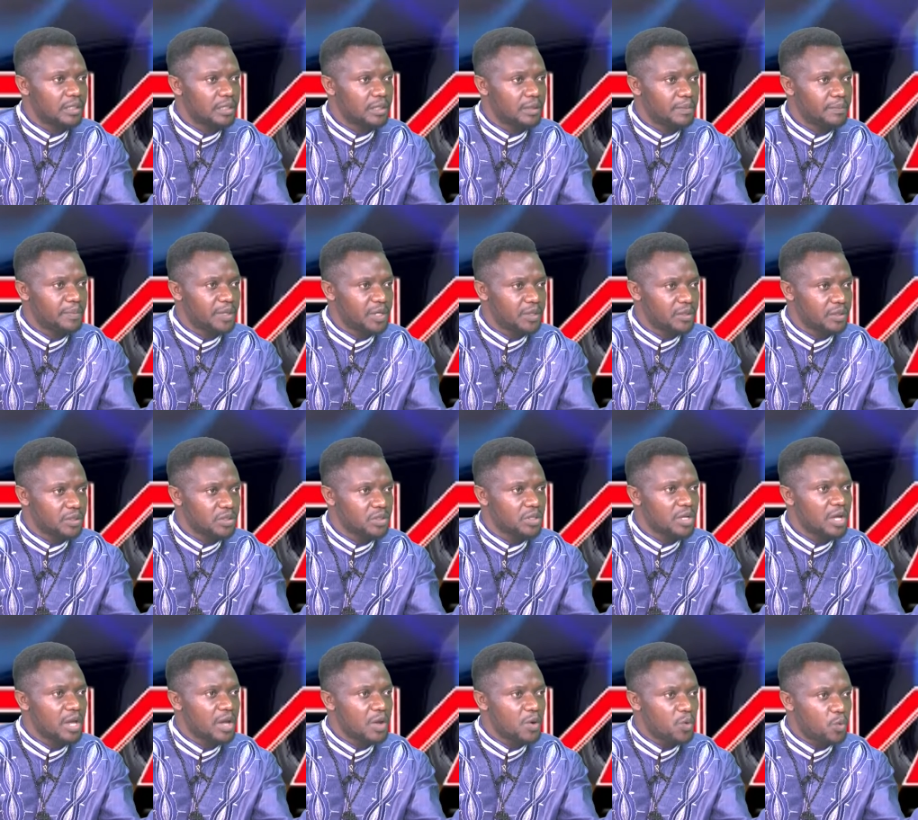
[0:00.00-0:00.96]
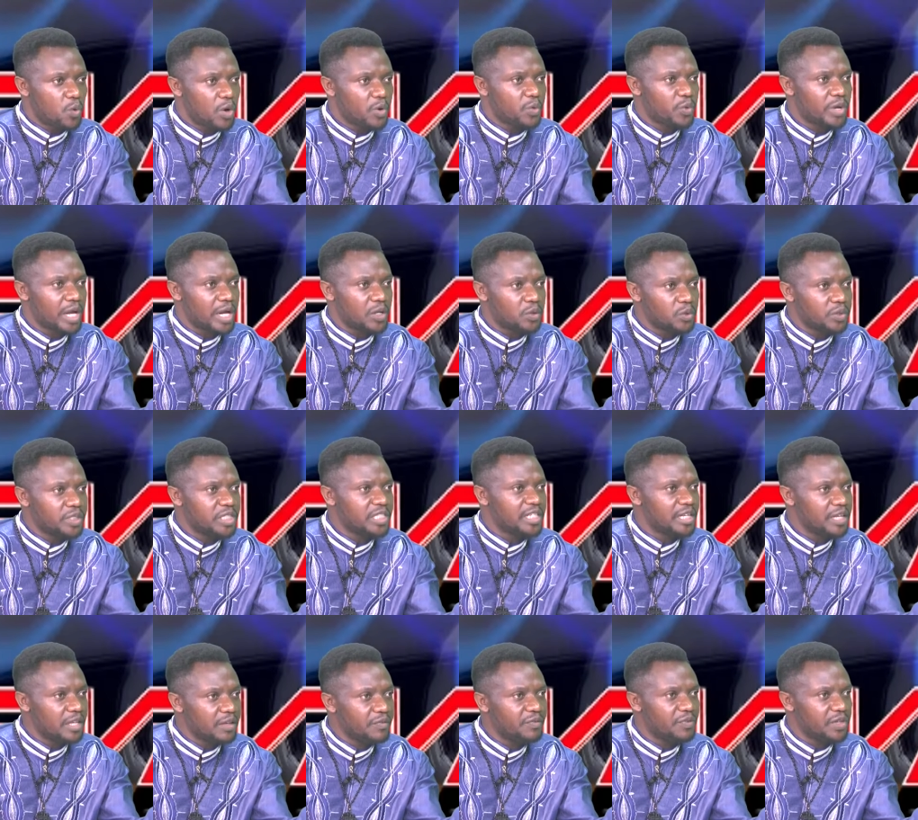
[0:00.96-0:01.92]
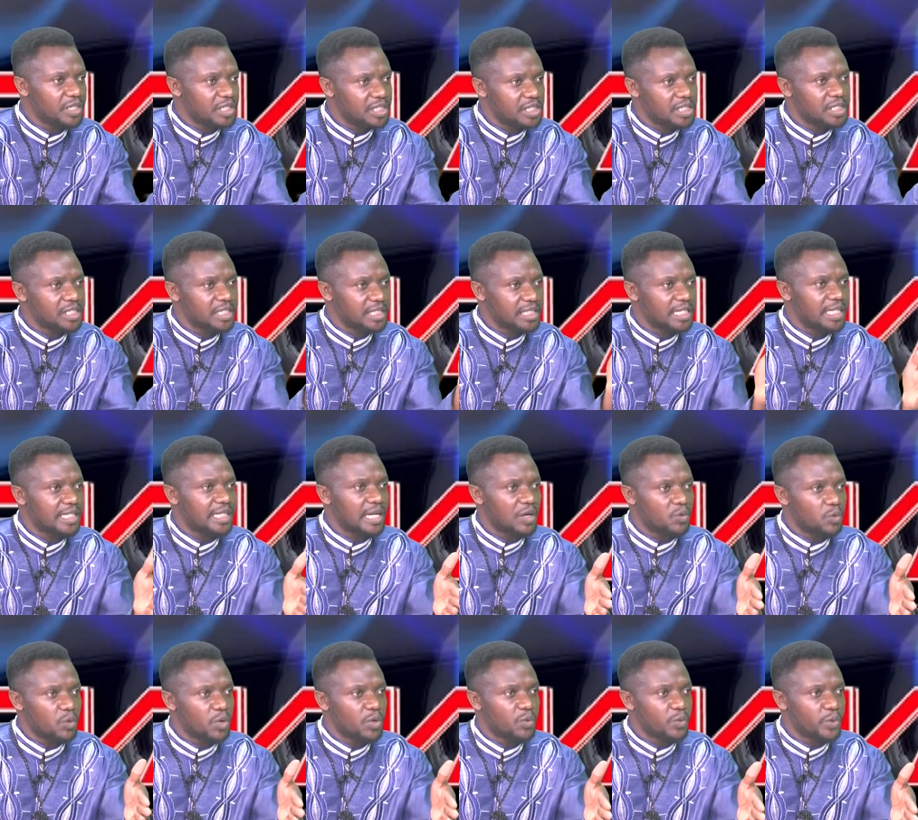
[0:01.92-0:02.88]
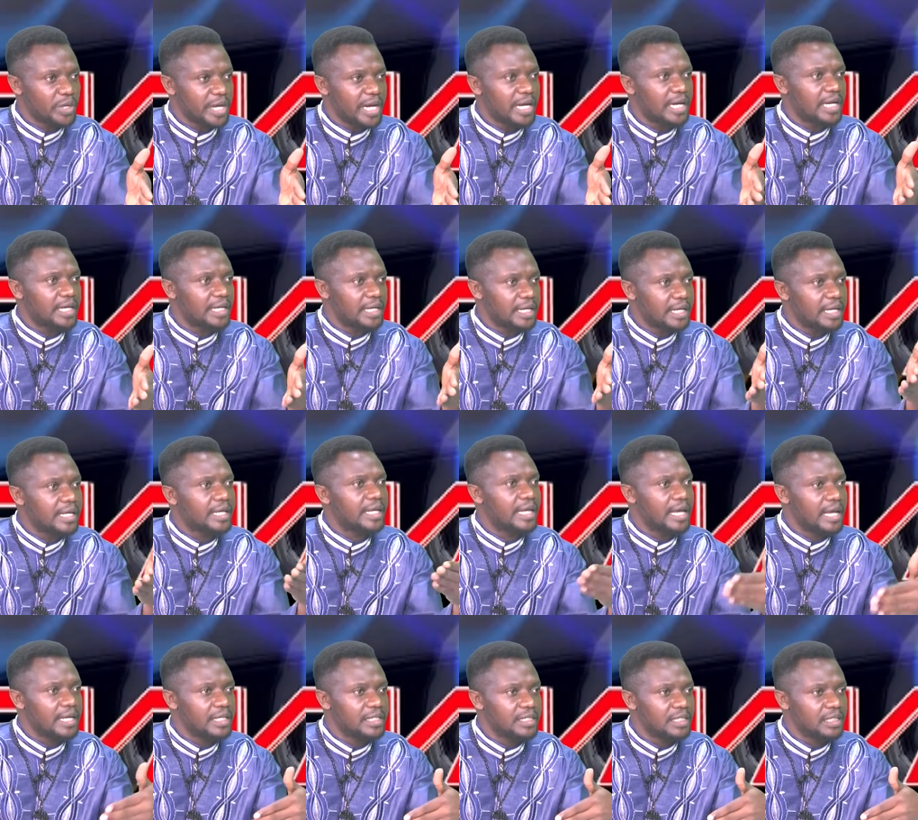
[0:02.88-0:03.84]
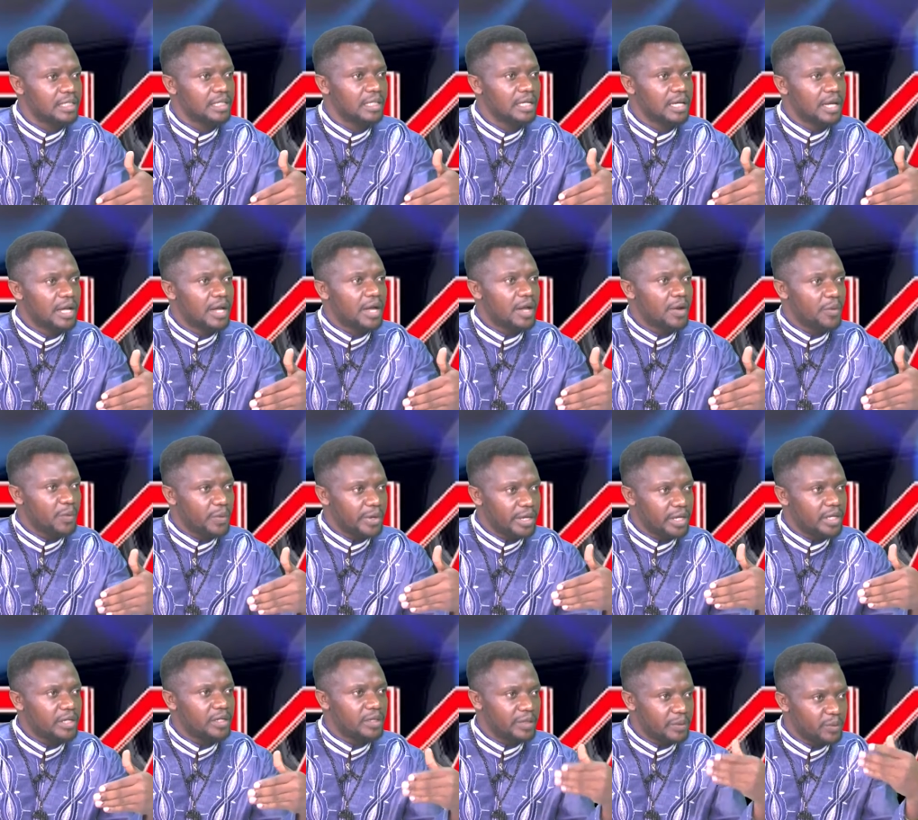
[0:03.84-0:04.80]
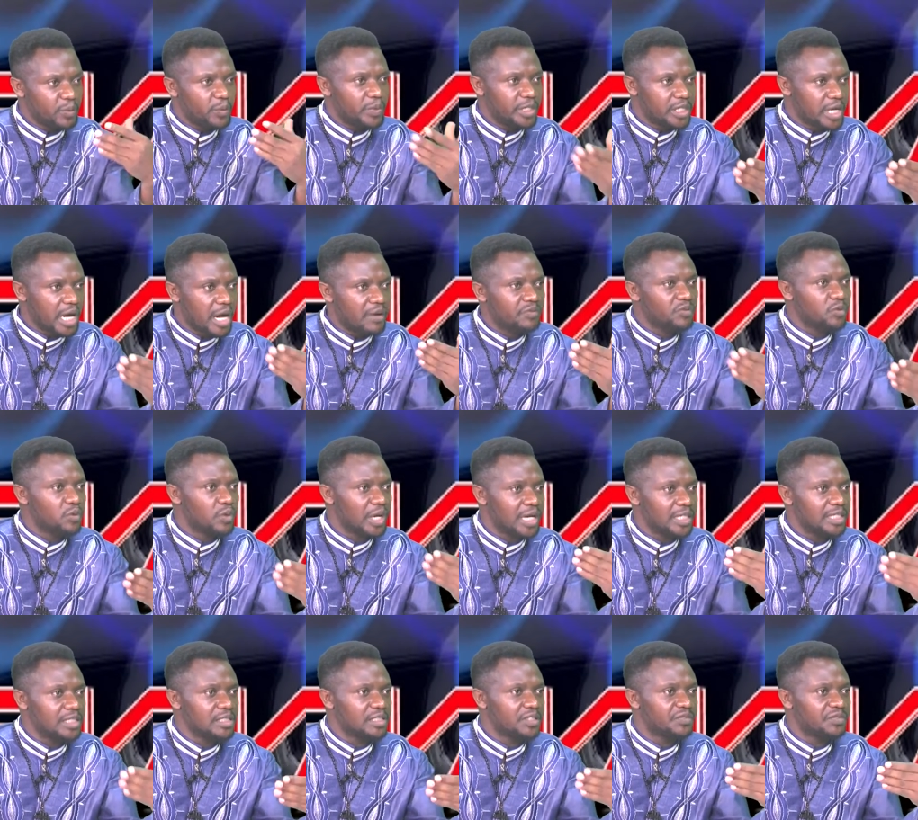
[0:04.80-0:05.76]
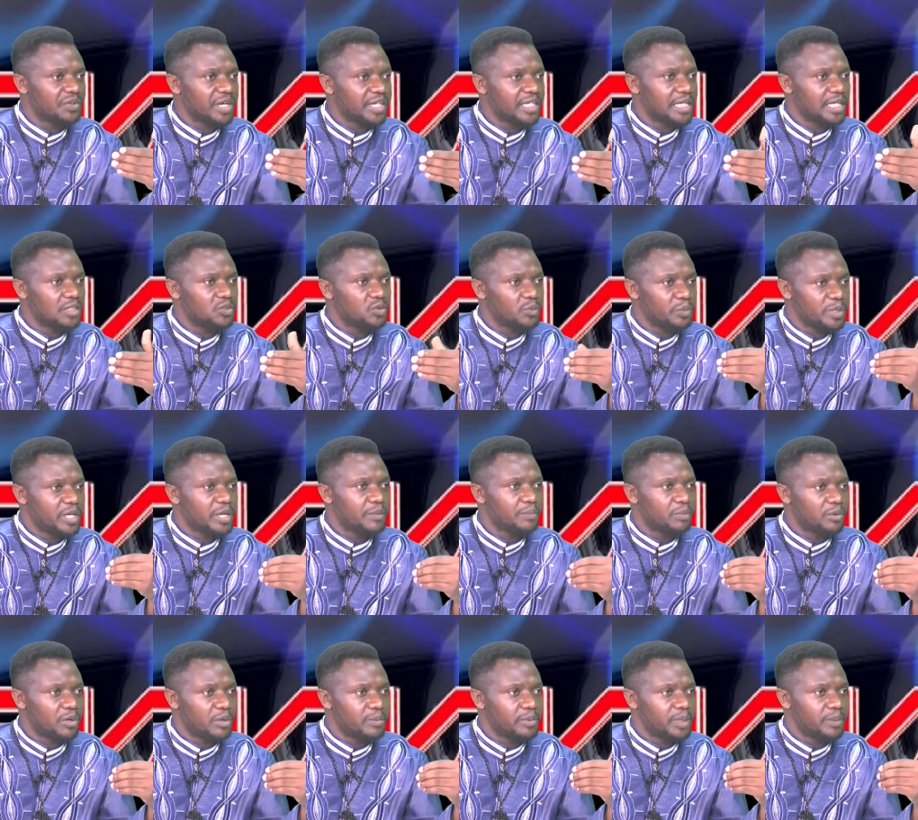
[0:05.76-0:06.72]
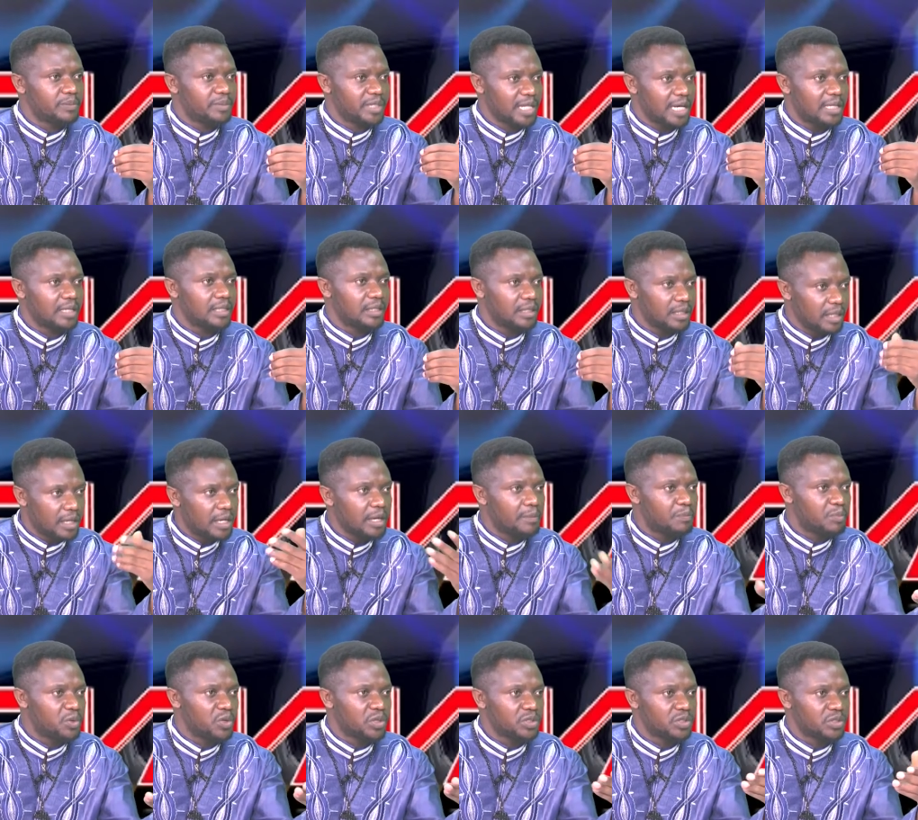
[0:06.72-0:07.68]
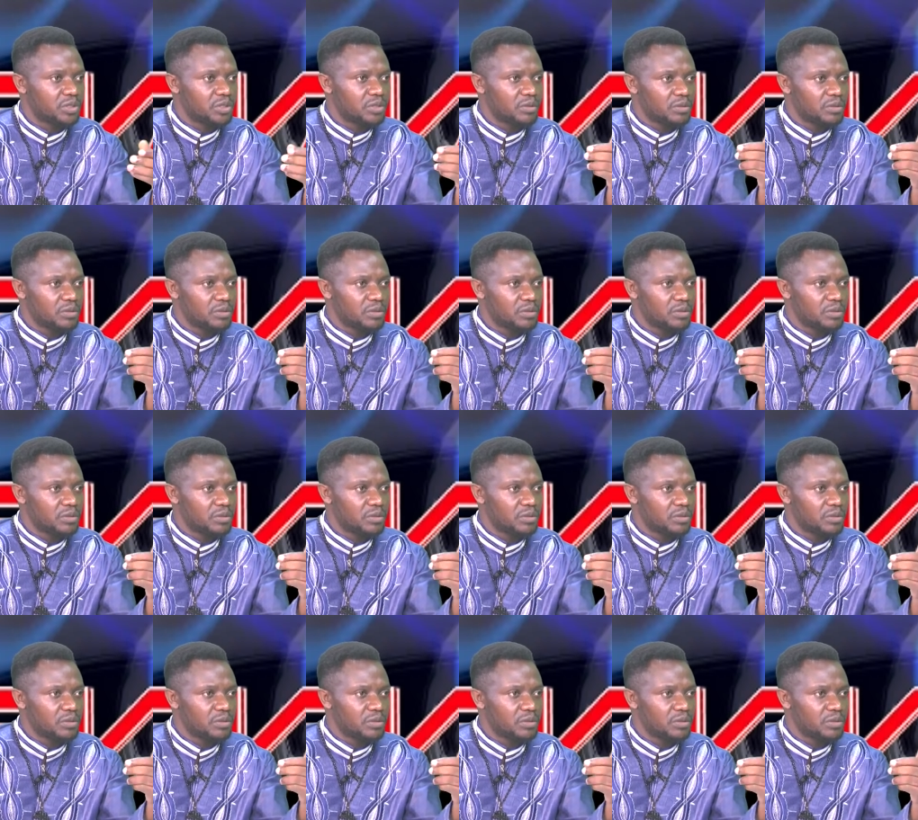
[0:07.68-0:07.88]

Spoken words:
because what we are losing, if it is greater than what we are earning, we have to identify that to be a problem than a plus.